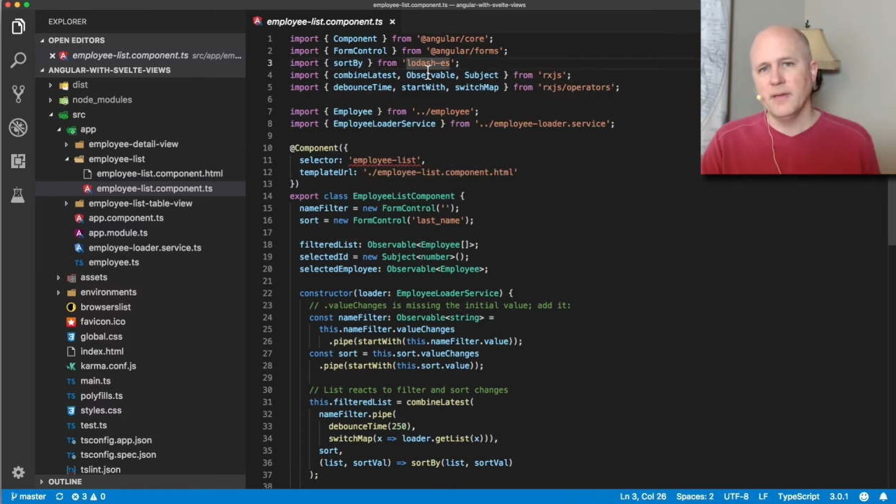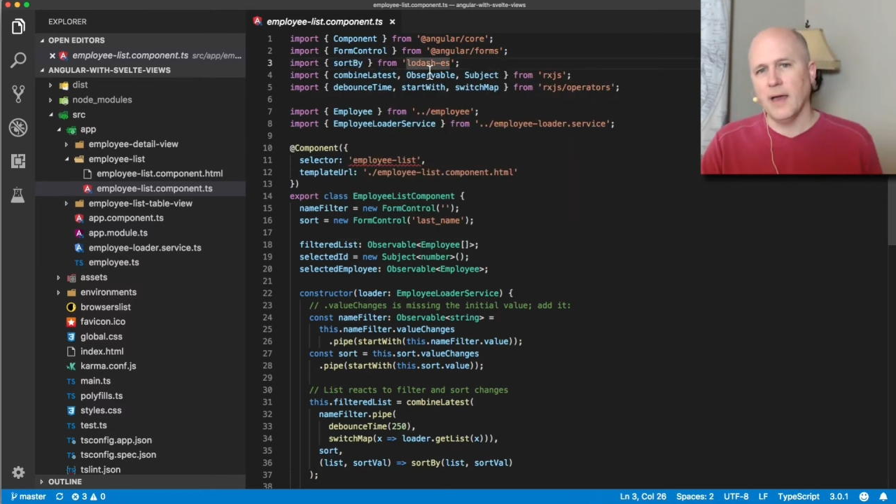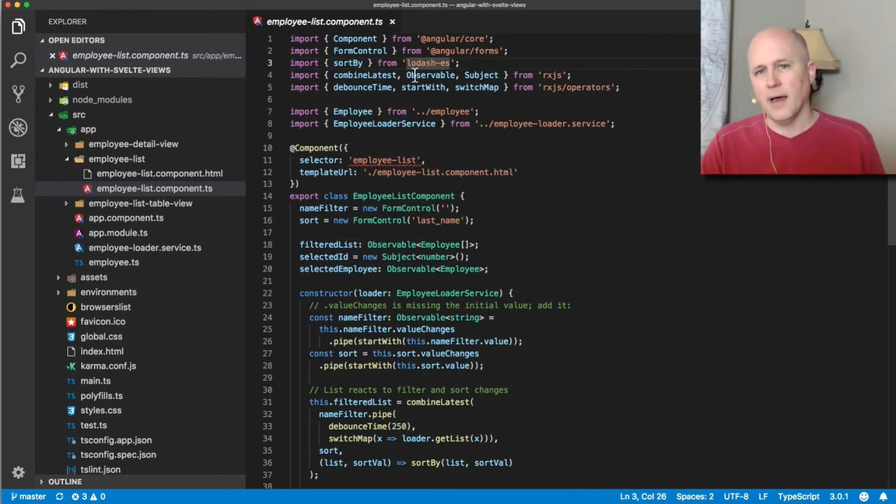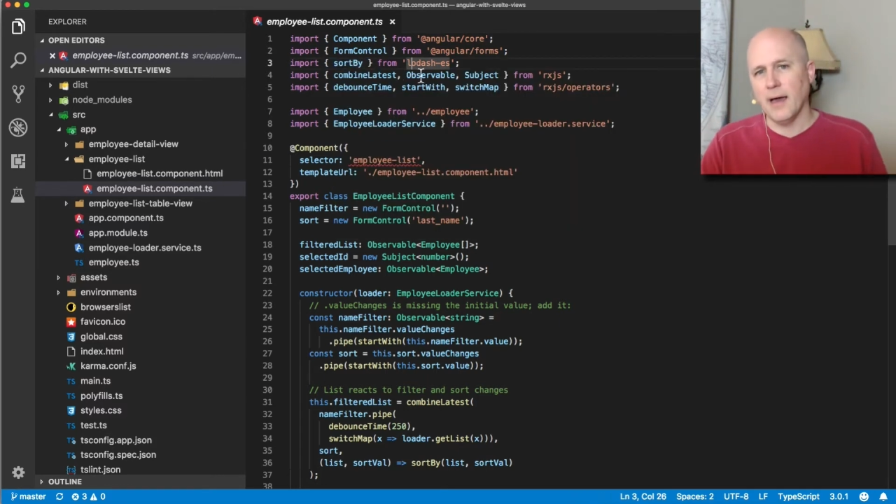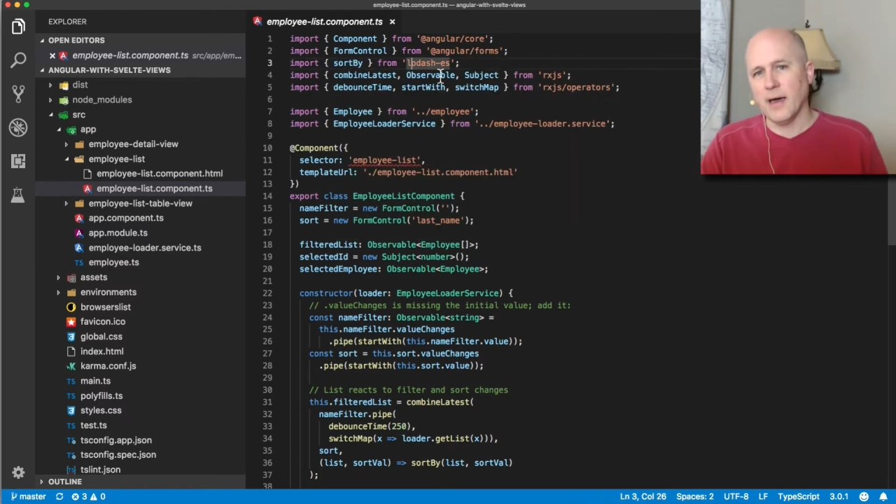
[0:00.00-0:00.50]

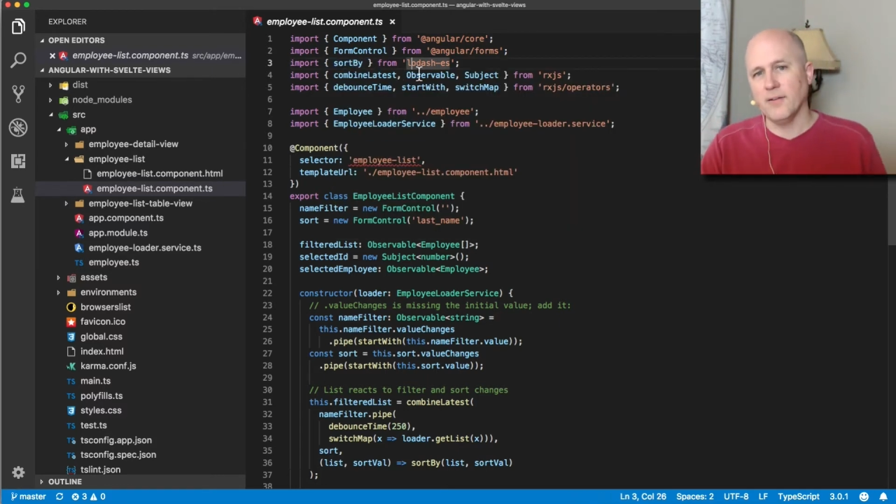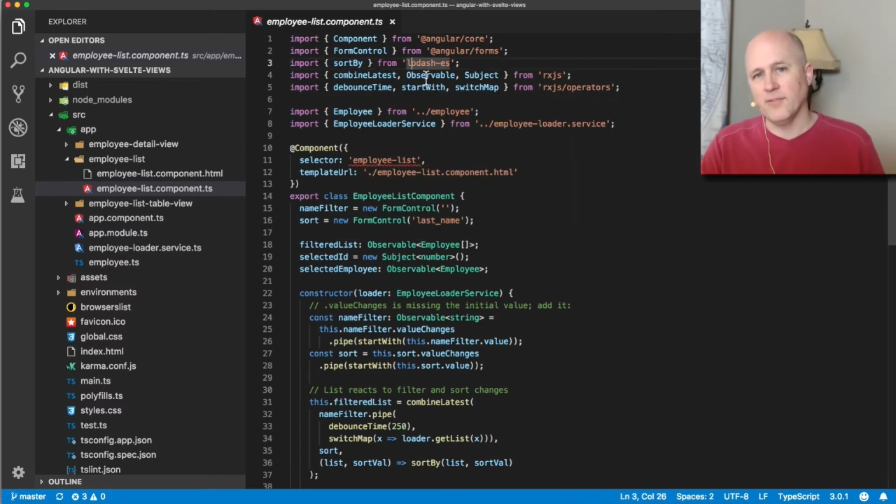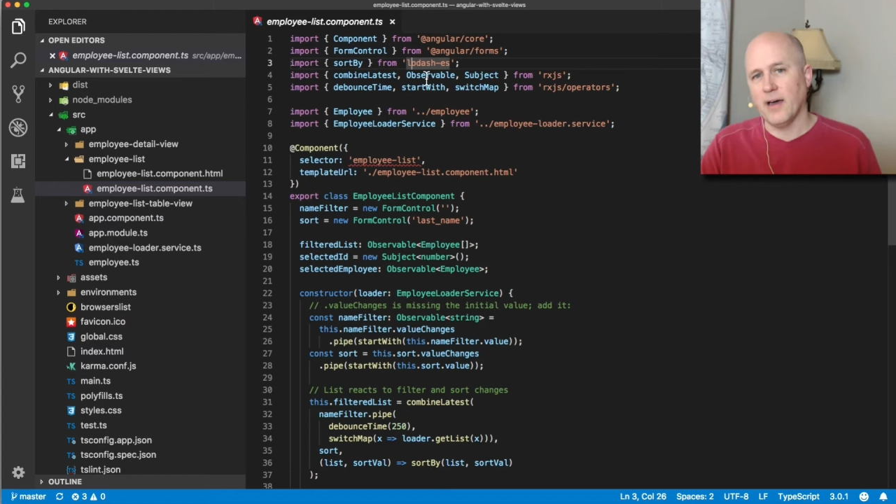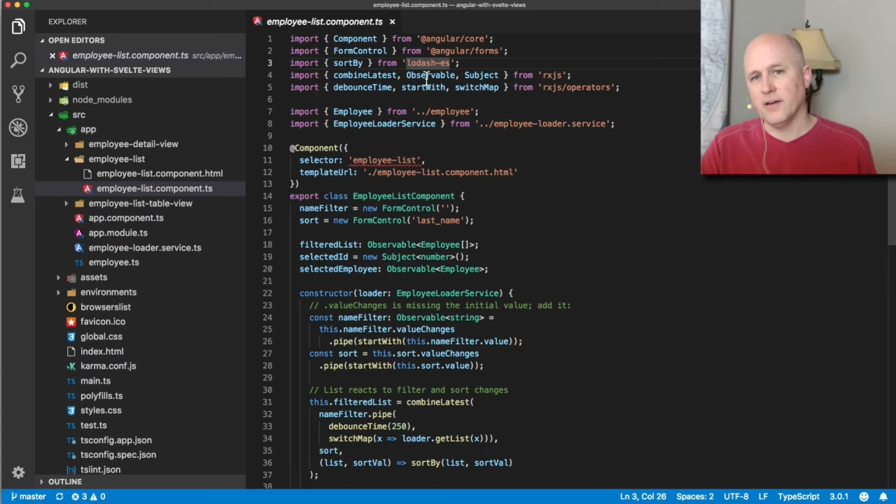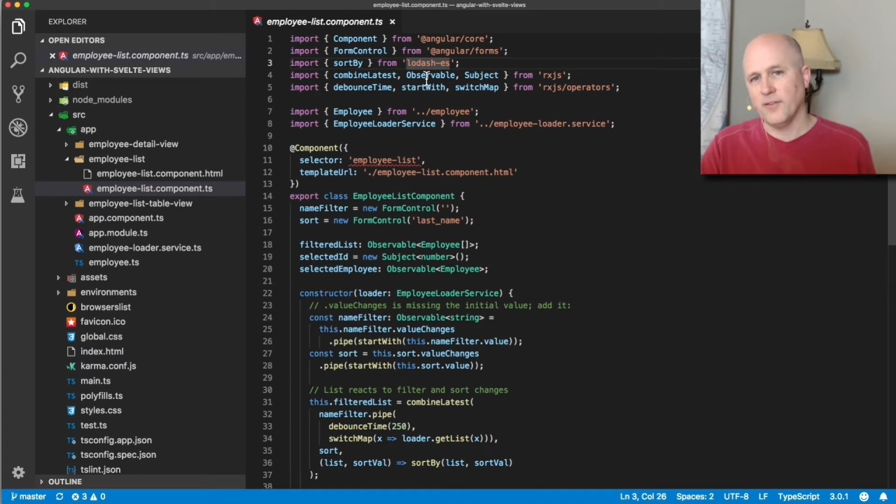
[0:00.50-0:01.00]
uh, out of
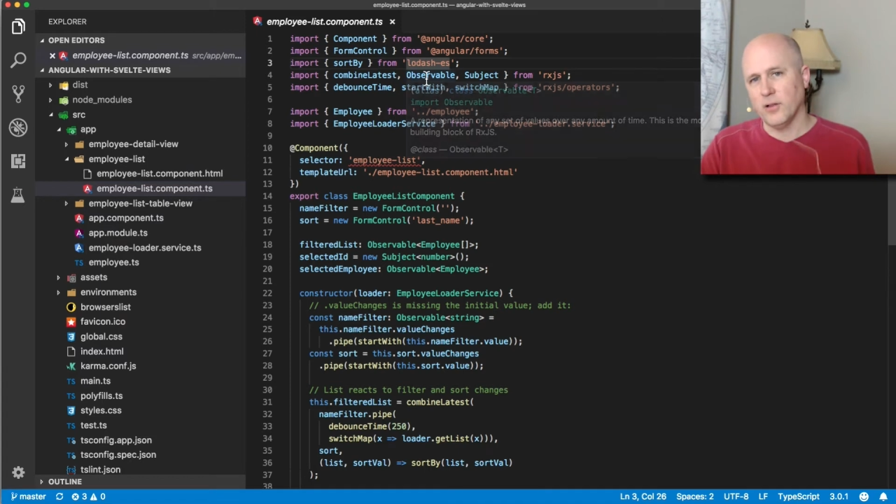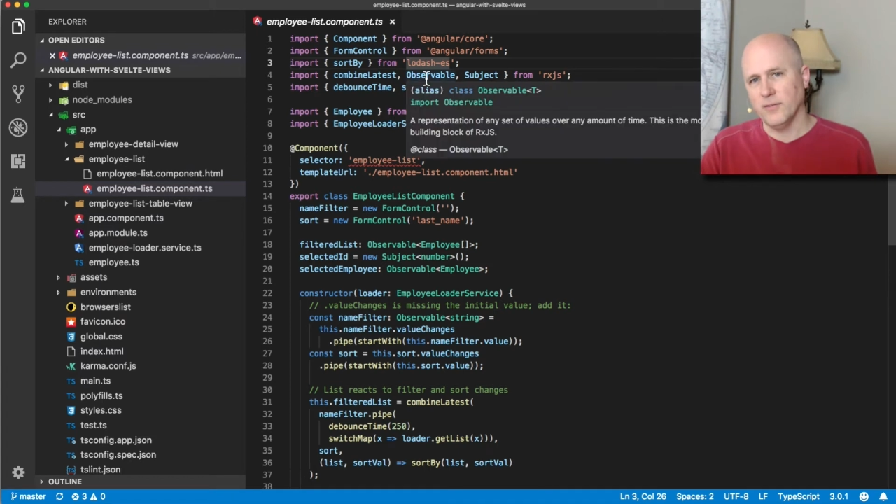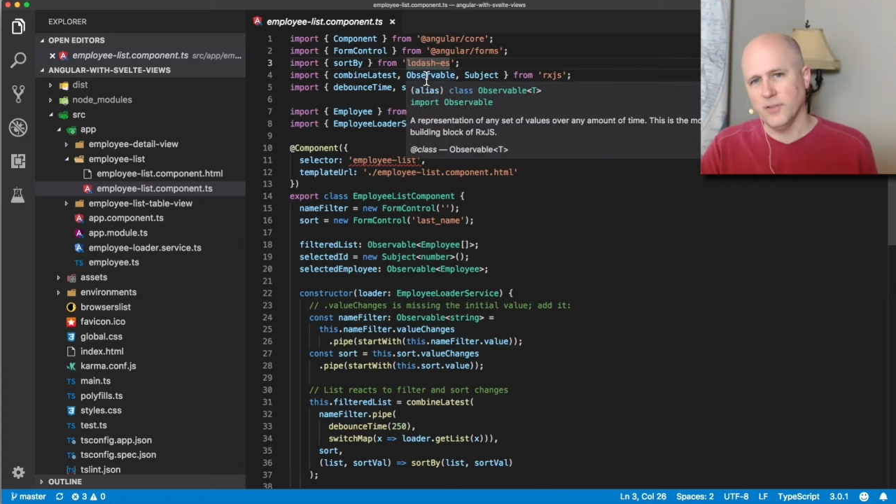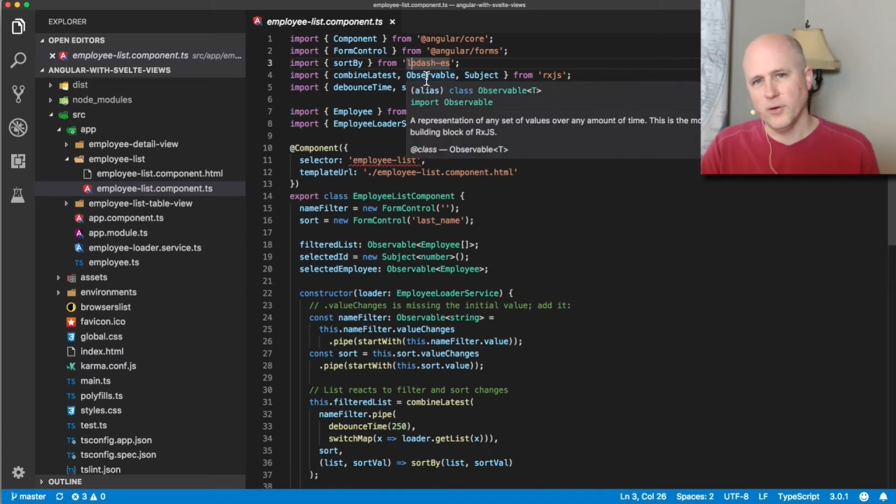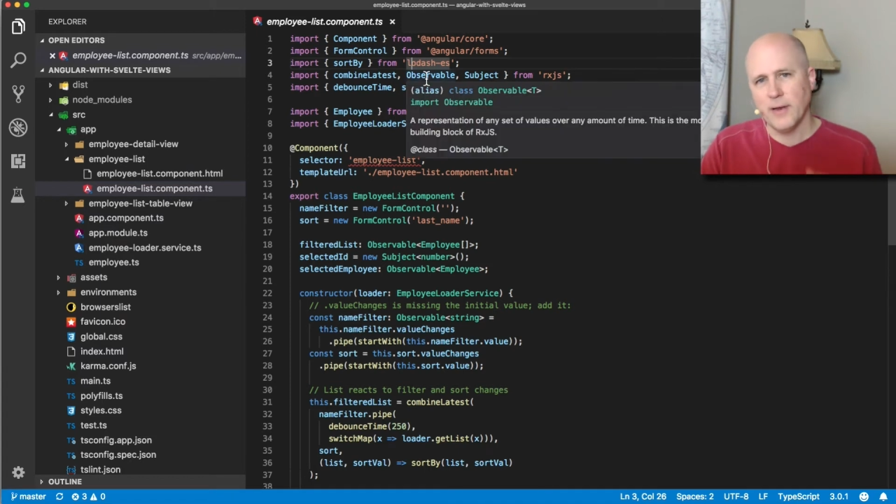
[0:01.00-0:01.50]
out of all
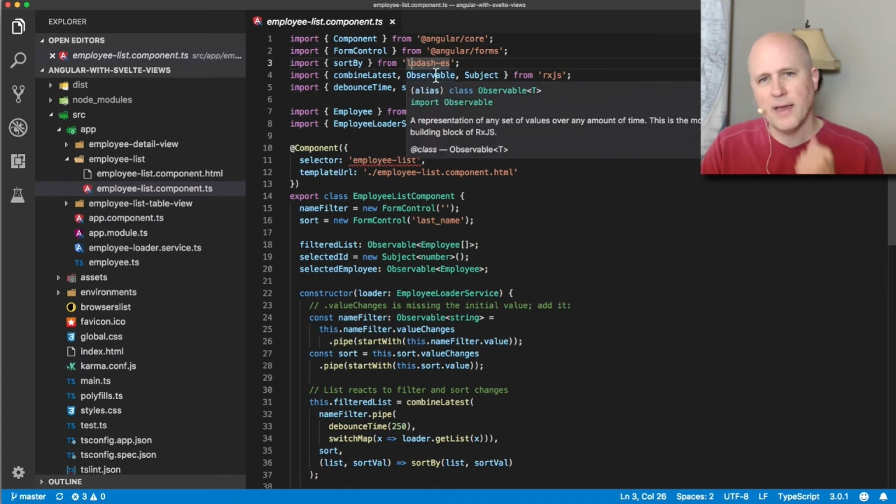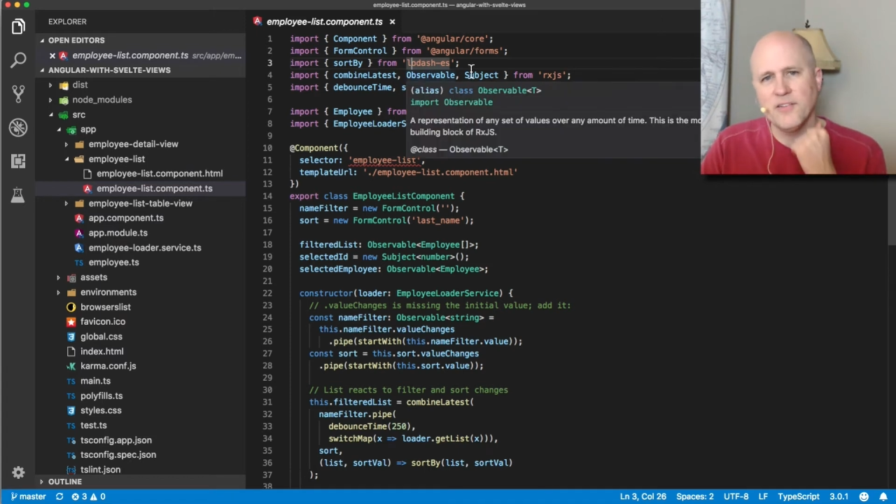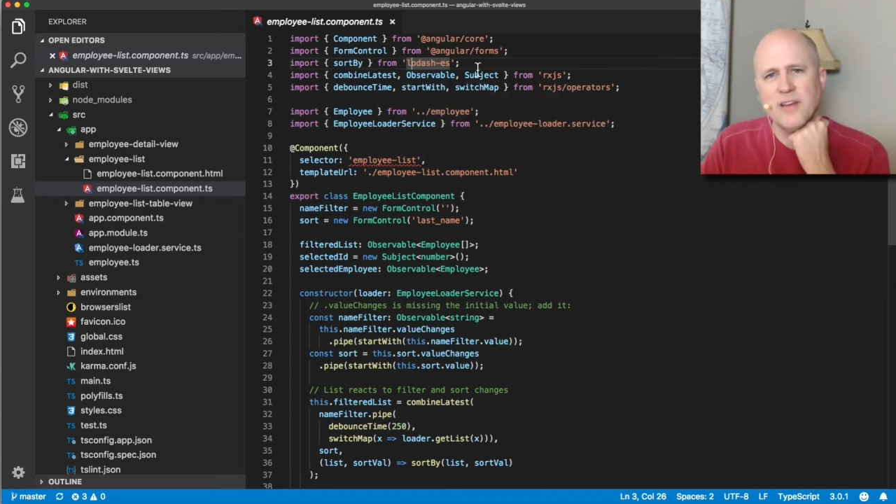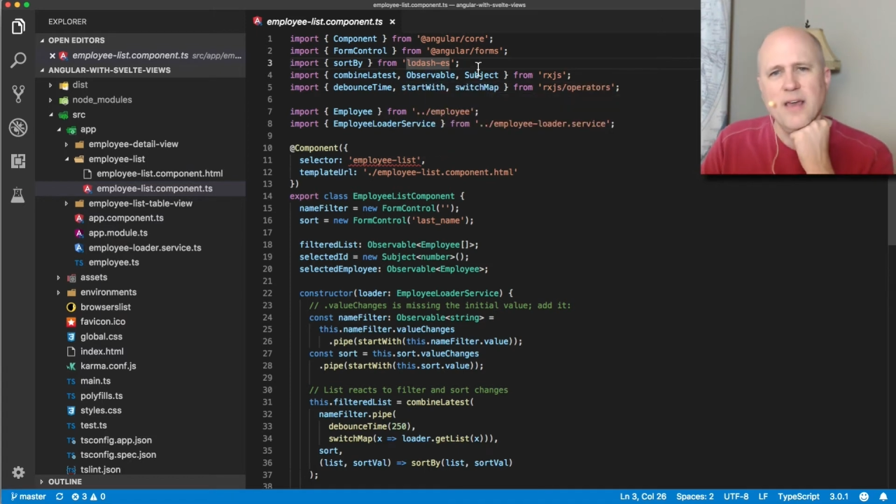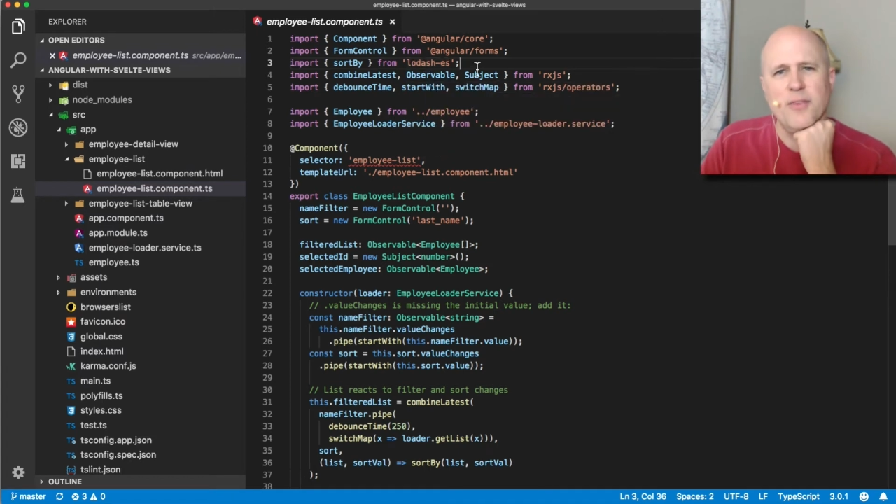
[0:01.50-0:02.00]
of Lodash.